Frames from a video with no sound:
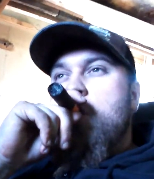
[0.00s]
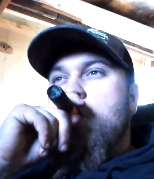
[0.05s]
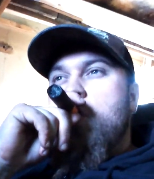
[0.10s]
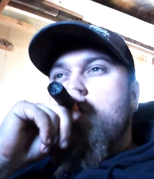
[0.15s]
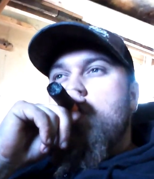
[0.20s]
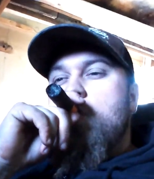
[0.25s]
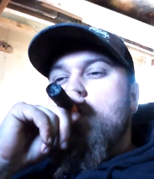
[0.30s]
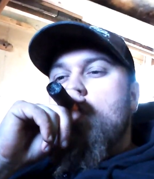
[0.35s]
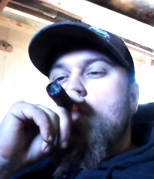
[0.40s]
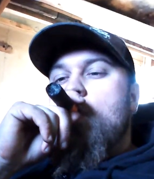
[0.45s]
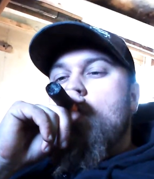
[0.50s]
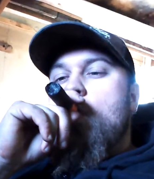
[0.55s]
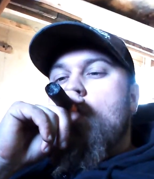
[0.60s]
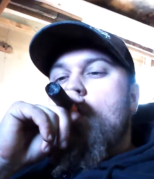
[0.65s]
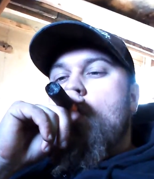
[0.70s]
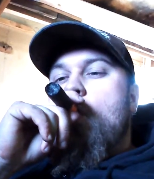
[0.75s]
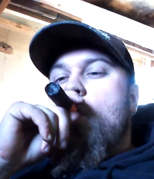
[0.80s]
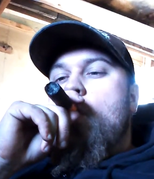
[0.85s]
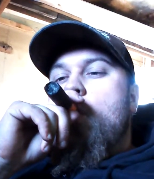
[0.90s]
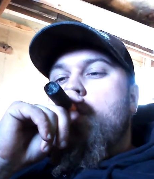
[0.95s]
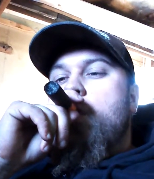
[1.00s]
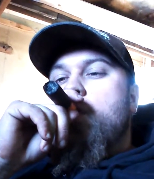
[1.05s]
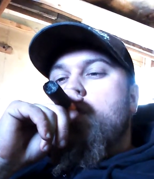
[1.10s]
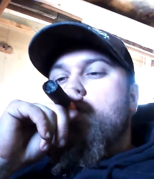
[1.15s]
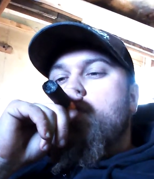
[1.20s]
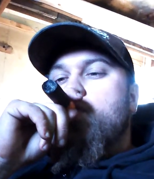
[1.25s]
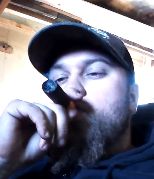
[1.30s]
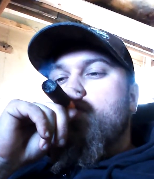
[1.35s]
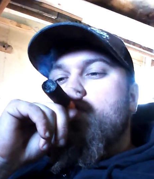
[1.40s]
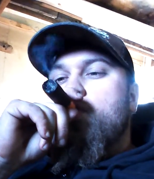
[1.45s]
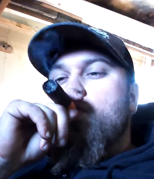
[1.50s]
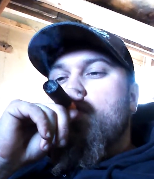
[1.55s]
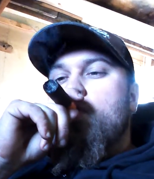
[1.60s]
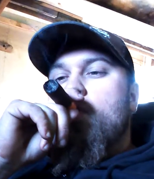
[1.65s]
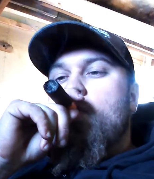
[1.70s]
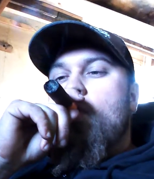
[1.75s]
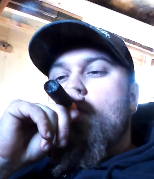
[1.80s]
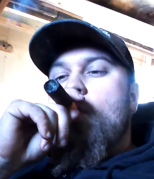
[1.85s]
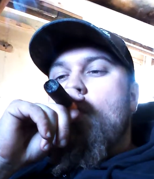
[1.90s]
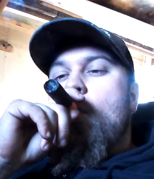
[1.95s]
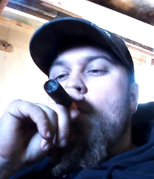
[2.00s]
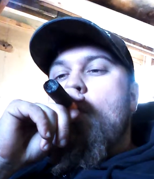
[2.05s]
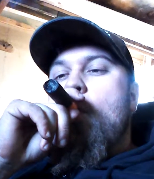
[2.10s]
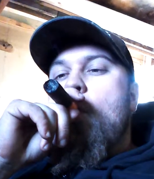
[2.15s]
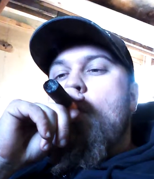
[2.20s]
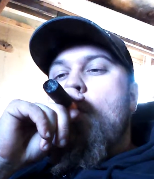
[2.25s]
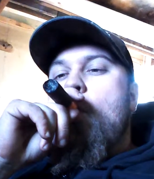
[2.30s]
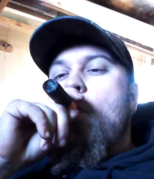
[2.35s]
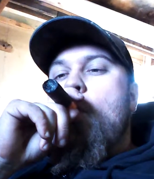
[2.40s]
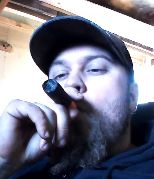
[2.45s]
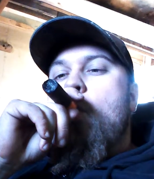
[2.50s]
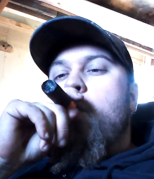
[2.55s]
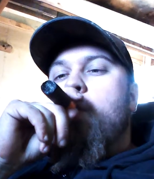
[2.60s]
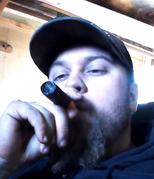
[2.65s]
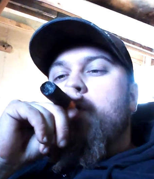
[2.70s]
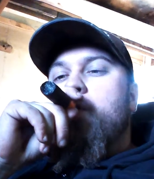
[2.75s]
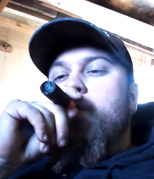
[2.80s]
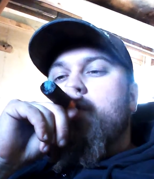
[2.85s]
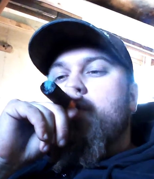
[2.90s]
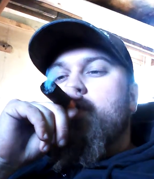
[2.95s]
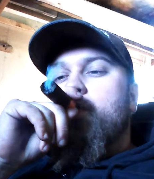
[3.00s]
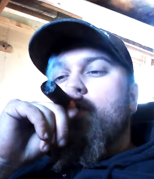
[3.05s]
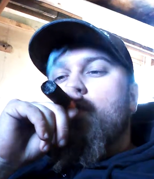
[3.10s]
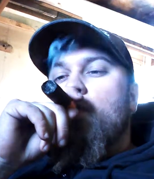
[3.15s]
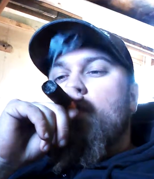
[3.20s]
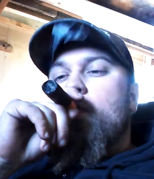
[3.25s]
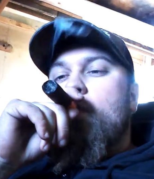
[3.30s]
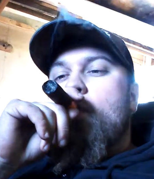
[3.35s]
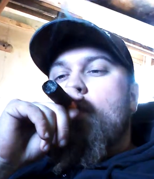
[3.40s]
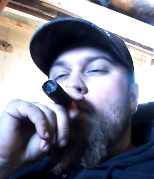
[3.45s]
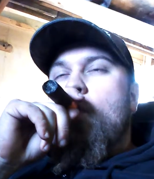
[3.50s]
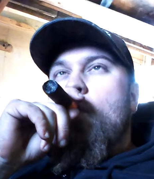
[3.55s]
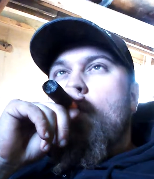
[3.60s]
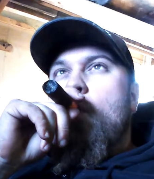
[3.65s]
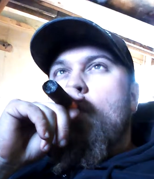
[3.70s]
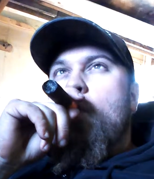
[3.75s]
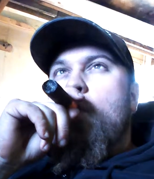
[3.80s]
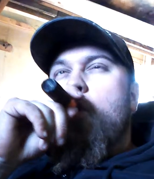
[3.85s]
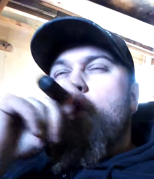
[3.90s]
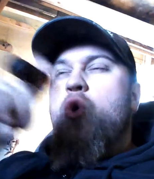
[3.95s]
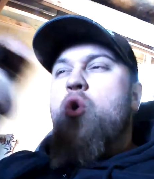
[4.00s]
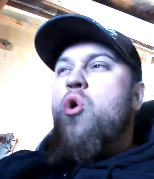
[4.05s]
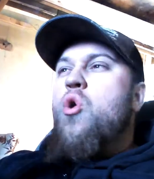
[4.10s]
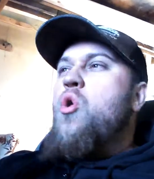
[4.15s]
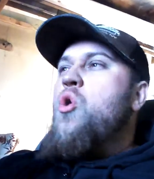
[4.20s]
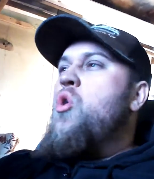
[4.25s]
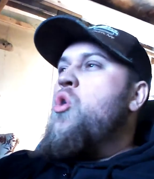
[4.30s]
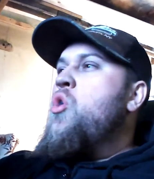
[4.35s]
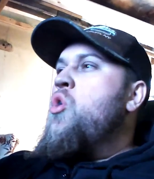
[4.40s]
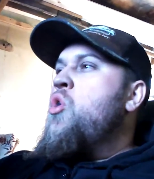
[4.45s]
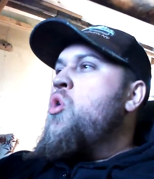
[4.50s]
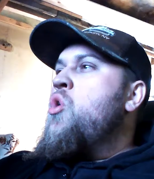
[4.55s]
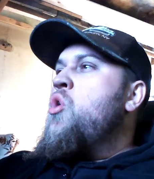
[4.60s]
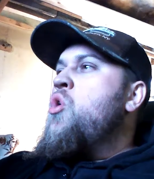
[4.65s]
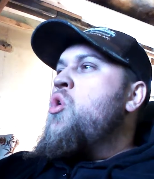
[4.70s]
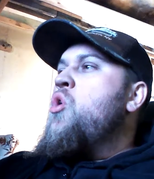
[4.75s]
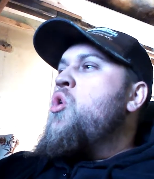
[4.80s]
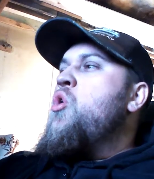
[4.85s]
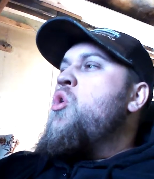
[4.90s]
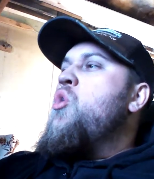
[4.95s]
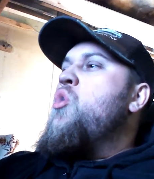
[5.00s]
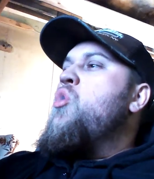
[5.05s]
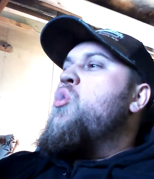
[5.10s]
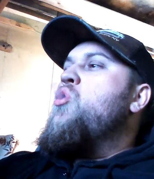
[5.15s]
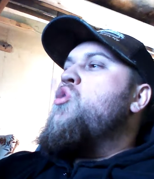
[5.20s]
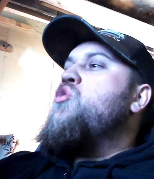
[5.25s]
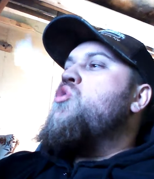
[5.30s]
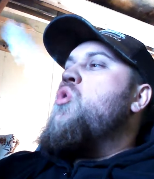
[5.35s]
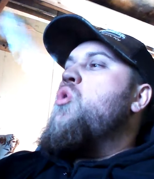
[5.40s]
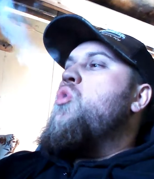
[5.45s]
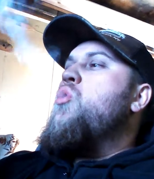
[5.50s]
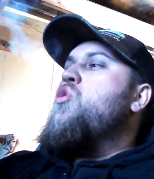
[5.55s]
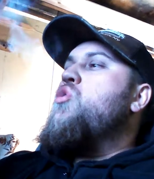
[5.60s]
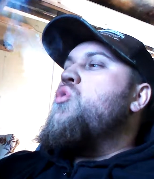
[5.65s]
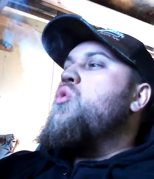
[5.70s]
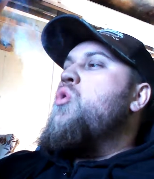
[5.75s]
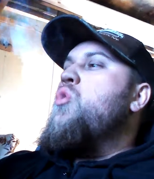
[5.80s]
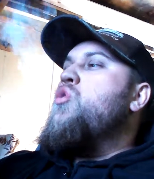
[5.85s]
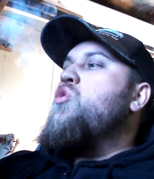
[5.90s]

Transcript: (silence)